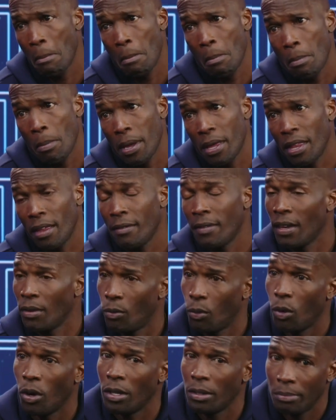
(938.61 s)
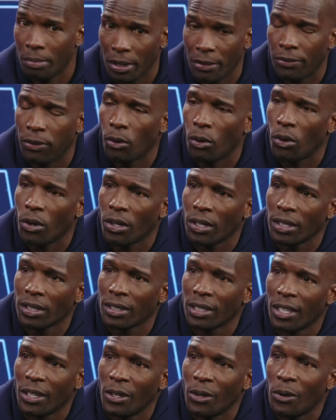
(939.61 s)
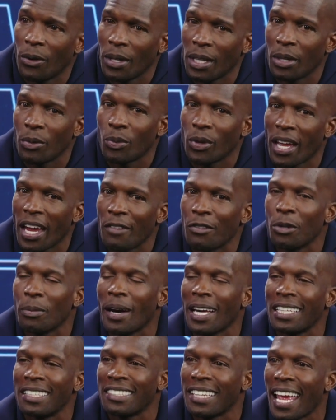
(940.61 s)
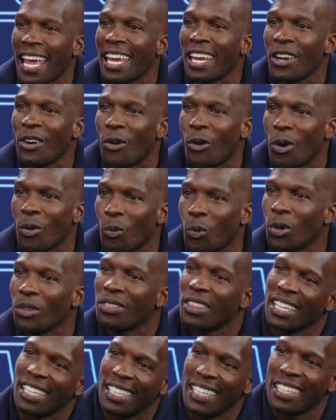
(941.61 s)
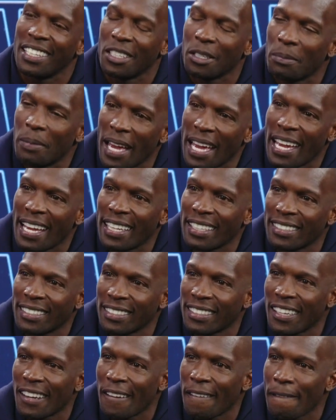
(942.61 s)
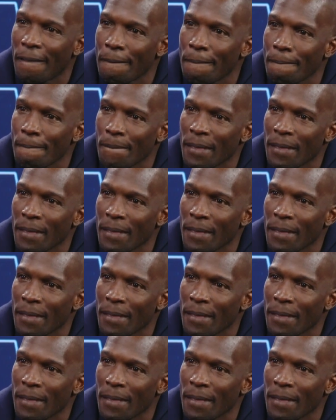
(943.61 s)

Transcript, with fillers: They won before, and everybody's hanging on what they did in the past. And